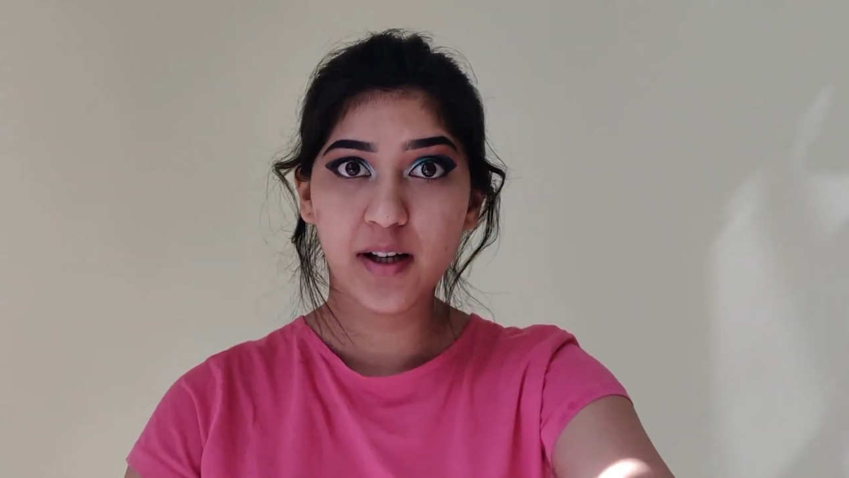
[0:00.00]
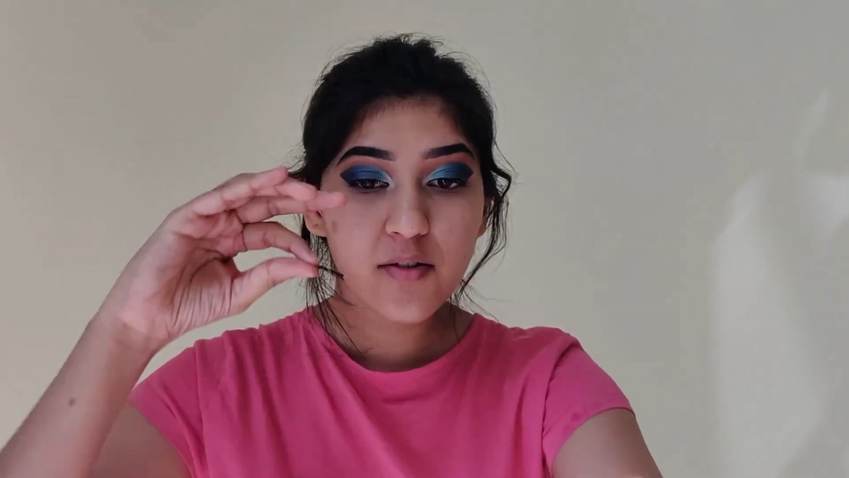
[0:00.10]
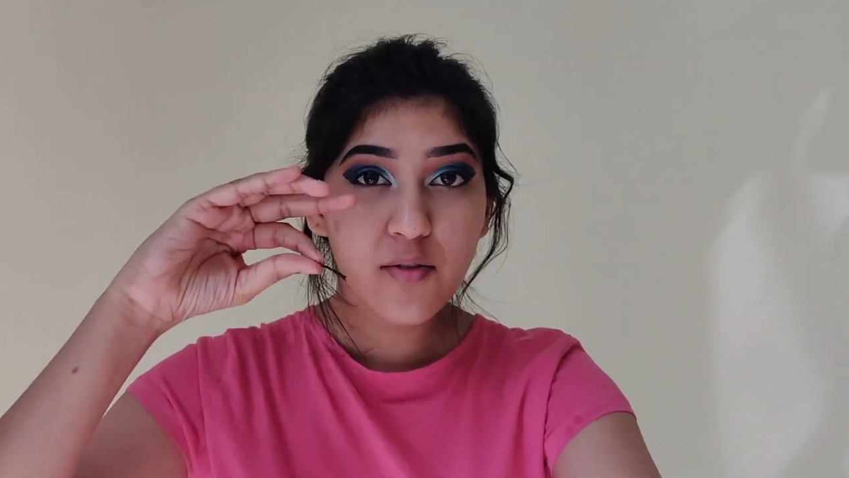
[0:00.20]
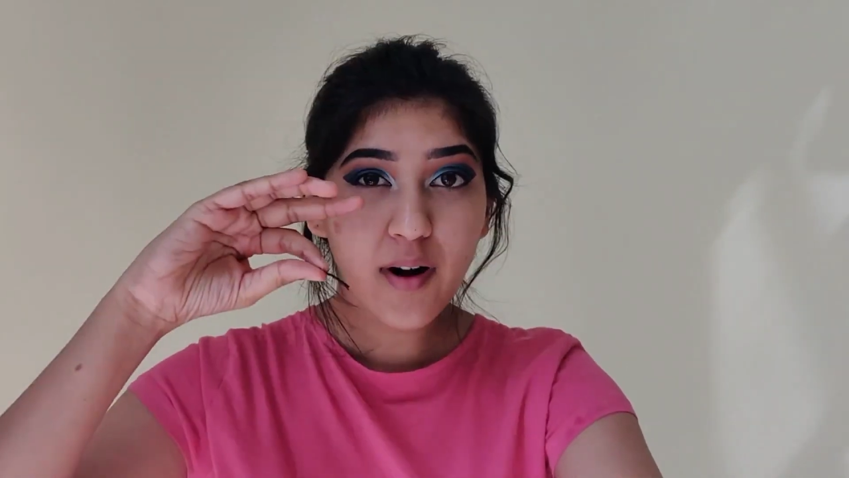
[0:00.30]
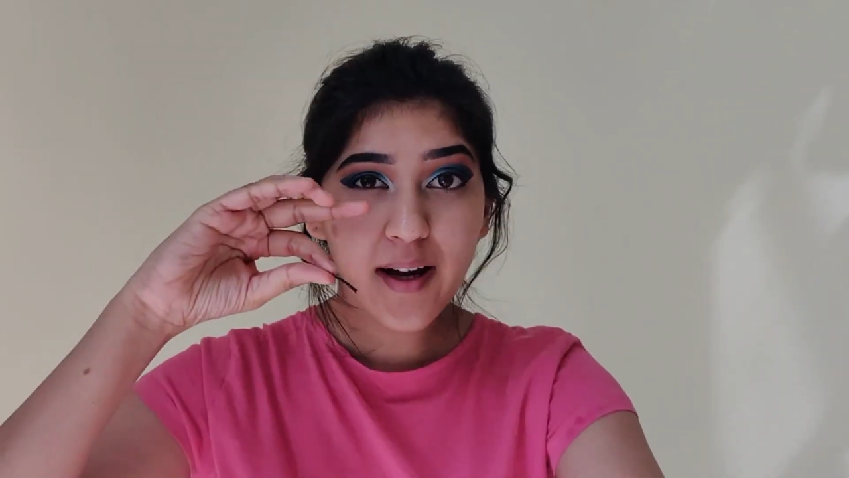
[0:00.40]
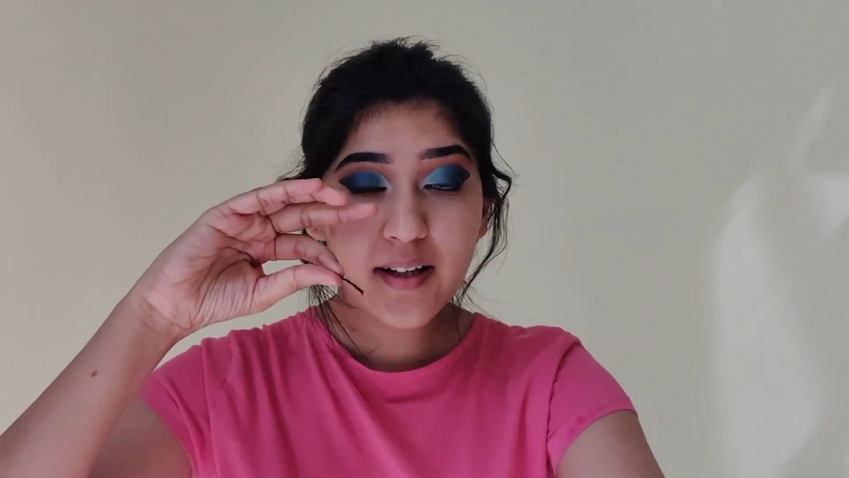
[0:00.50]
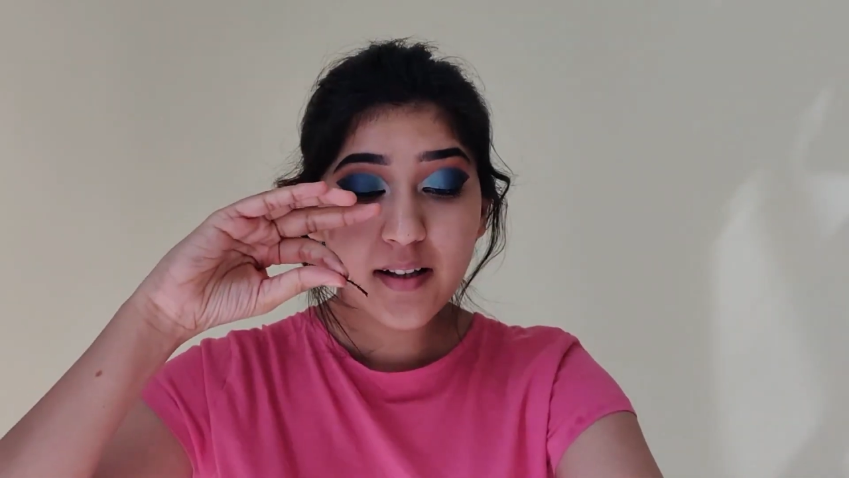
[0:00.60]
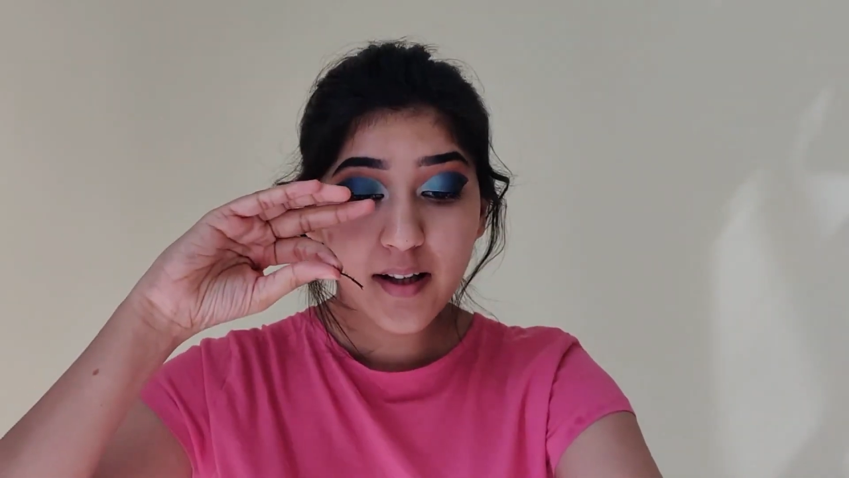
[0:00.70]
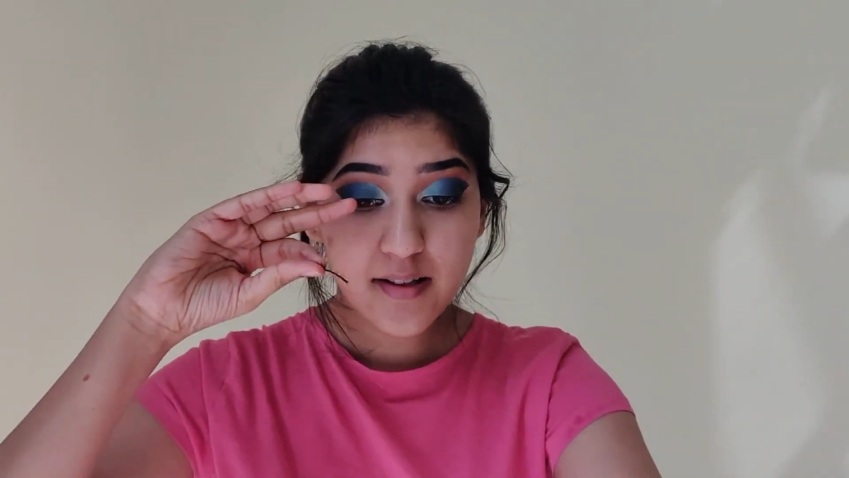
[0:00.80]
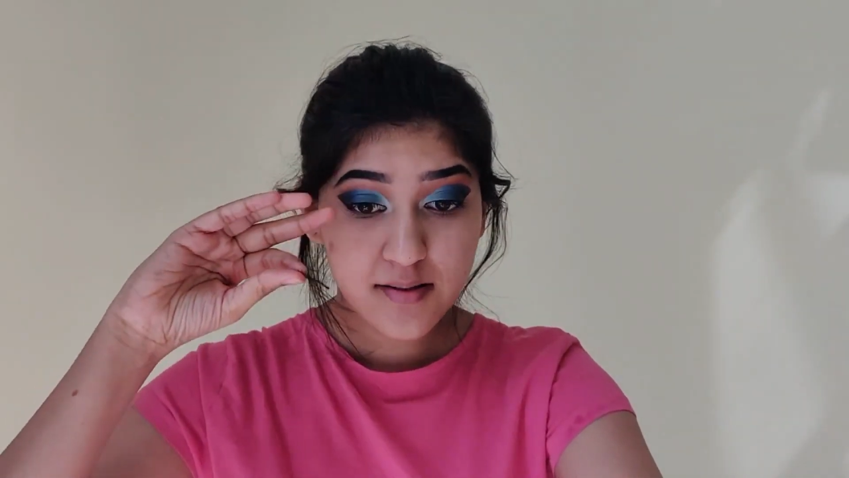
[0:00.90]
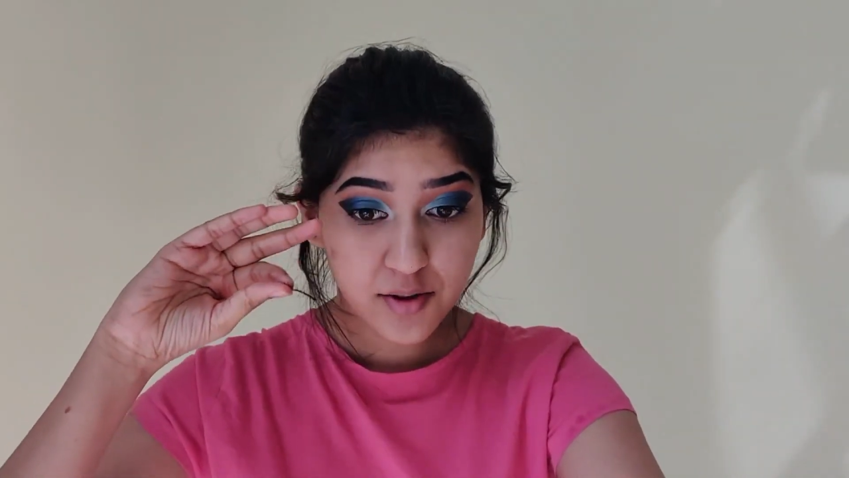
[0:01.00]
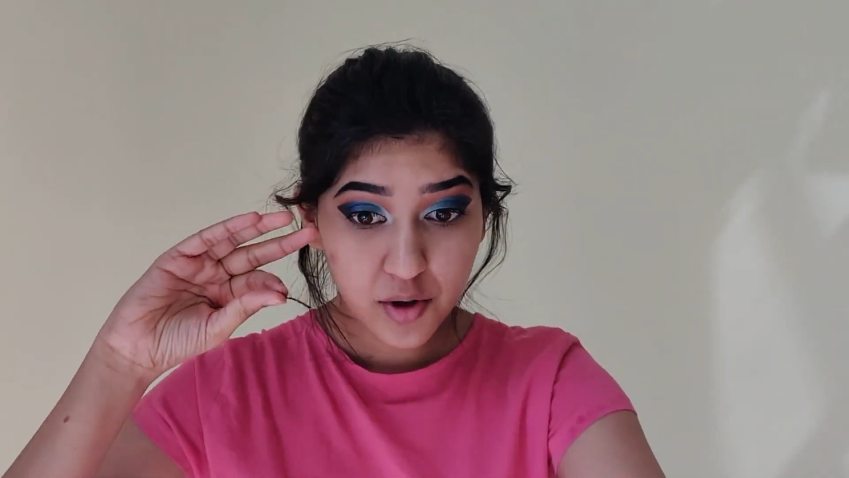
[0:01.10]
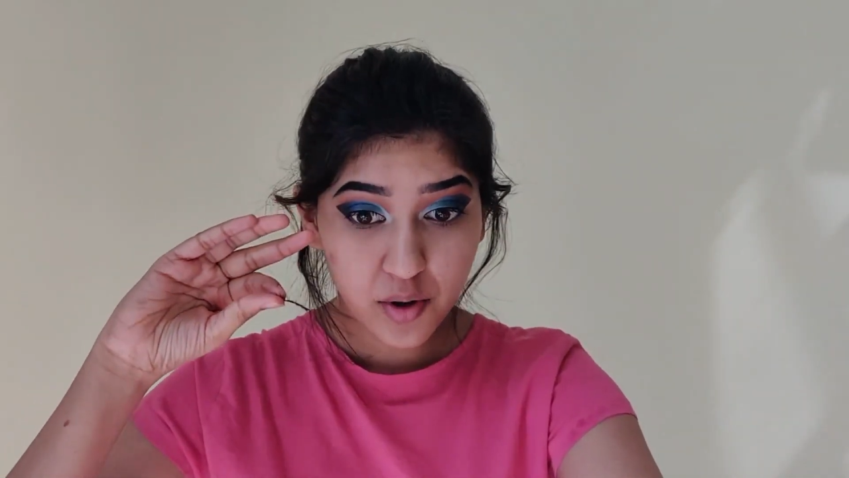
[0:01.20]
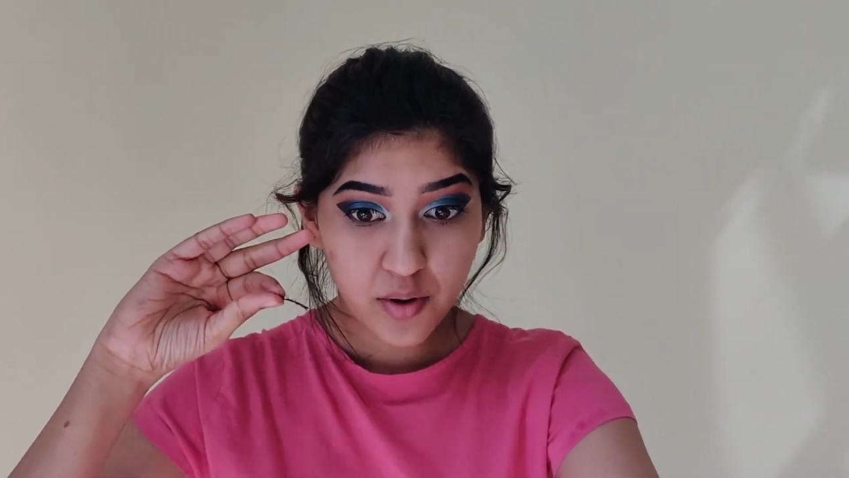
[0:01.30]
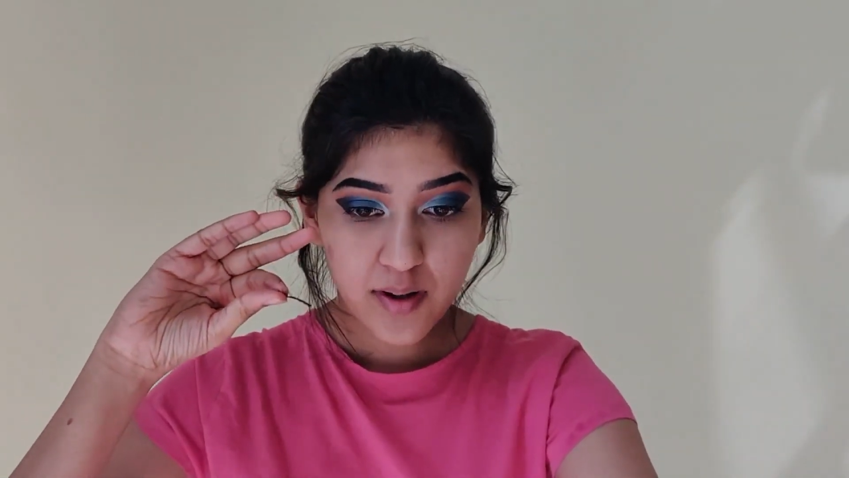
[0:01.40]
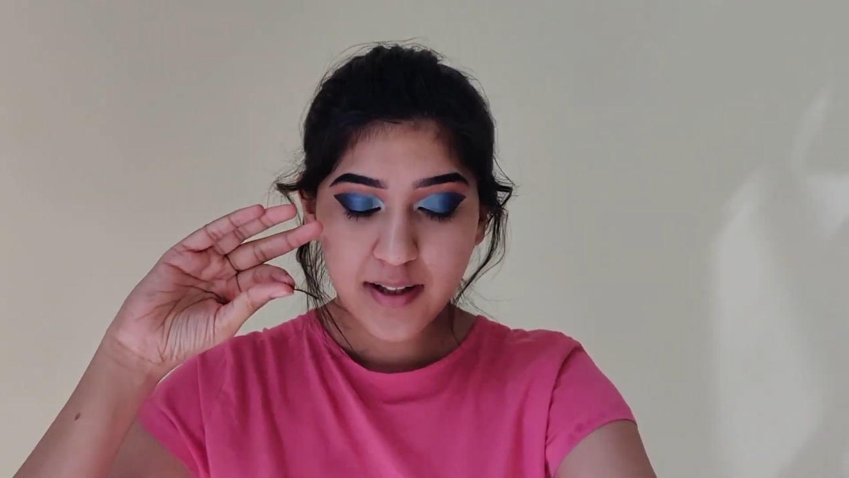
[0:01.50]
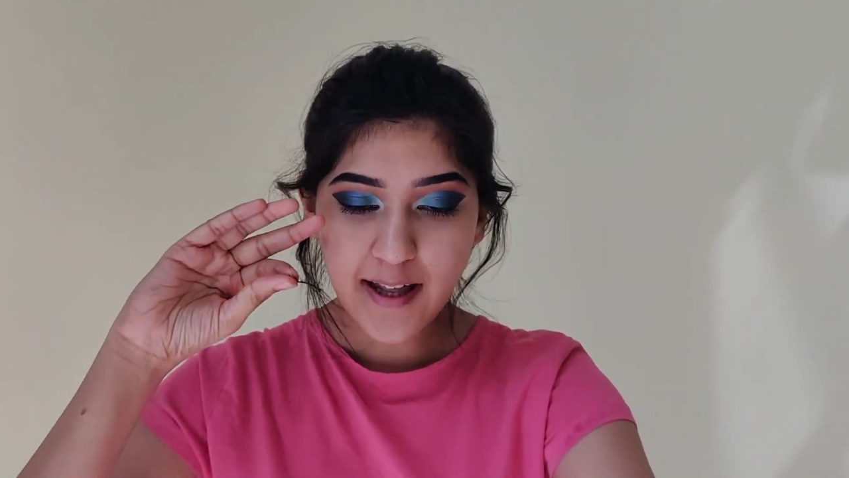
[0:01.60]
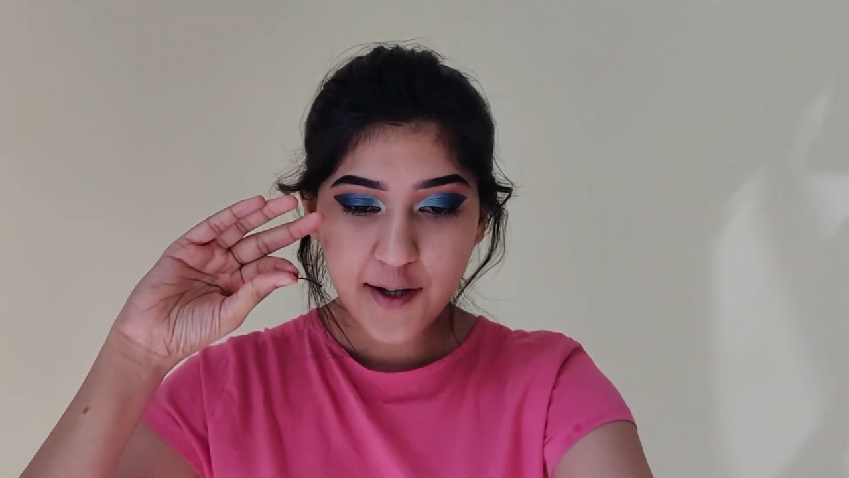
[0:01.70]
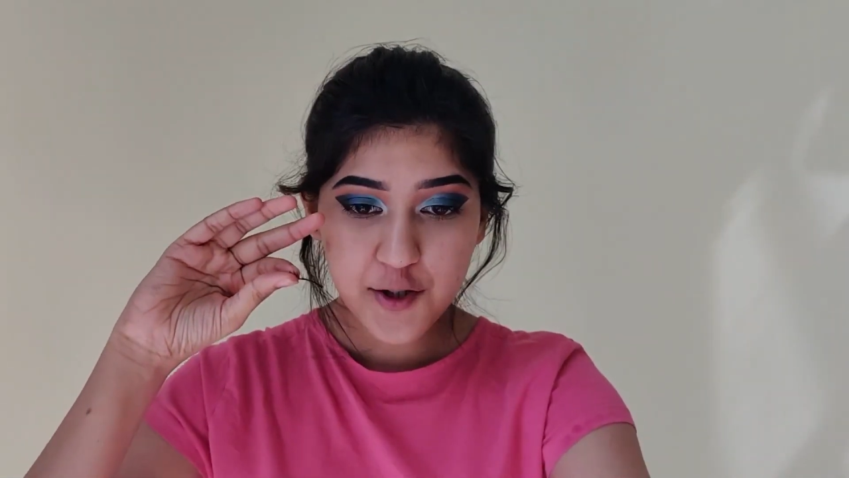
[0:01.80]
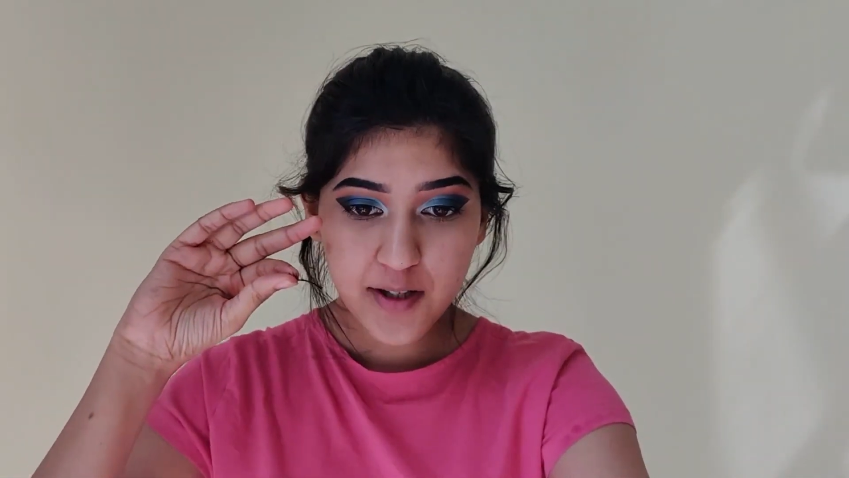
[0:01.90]
right next to your
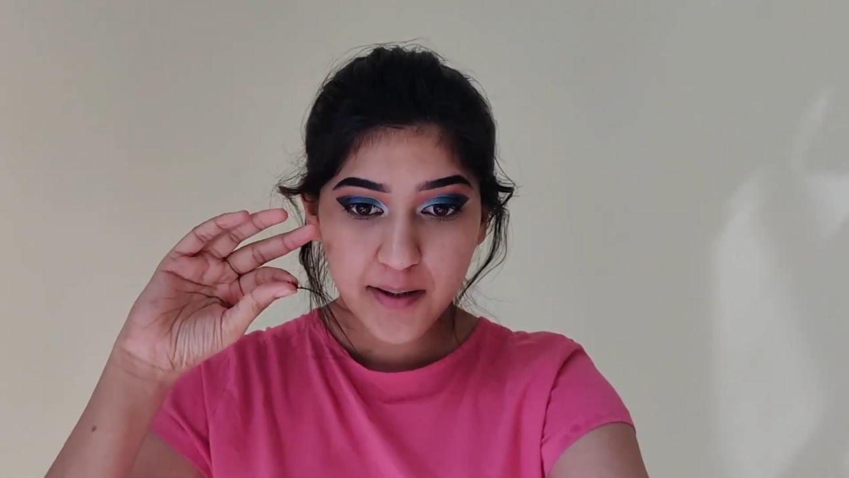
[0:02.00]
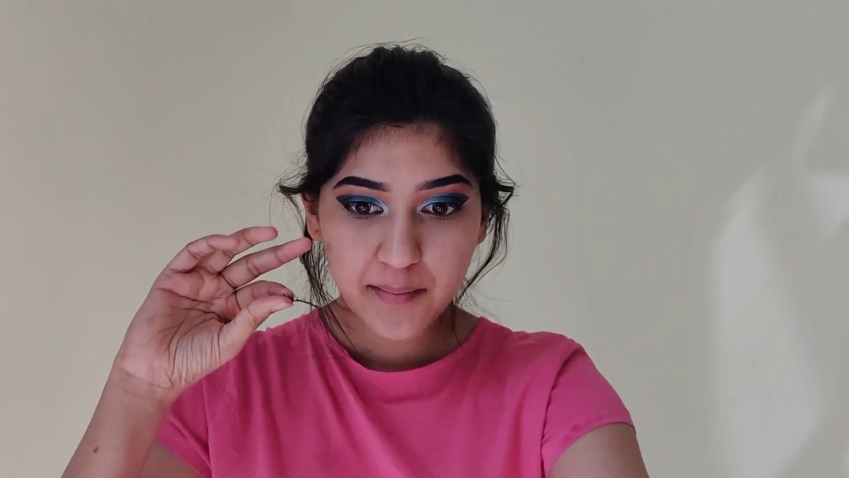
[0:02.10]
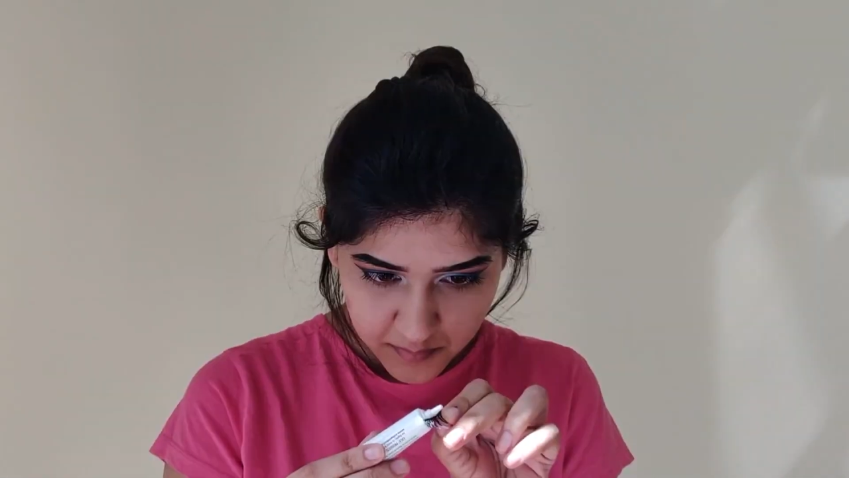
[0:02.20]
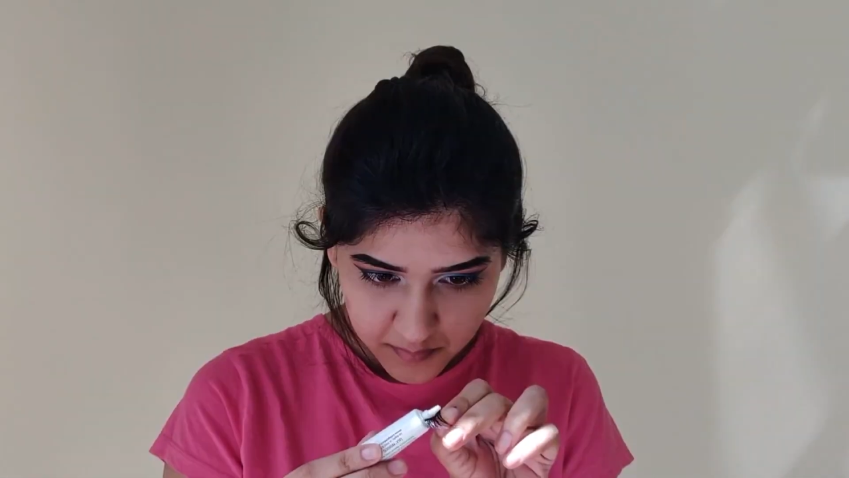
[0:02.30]
lash line.